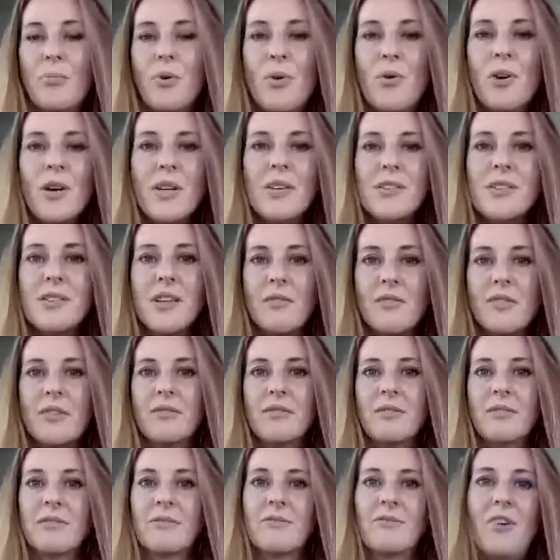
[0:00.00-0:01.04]

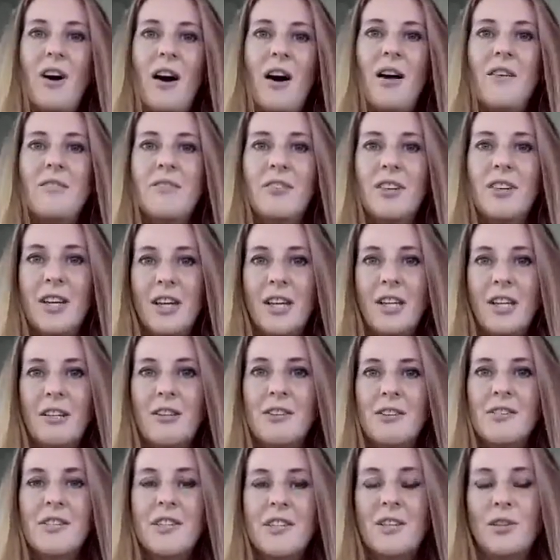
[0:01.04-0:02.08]
0.75
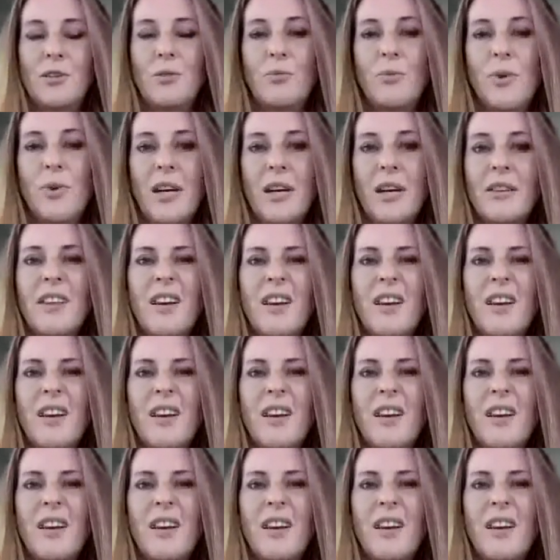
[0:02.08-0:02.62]
kilos in a week.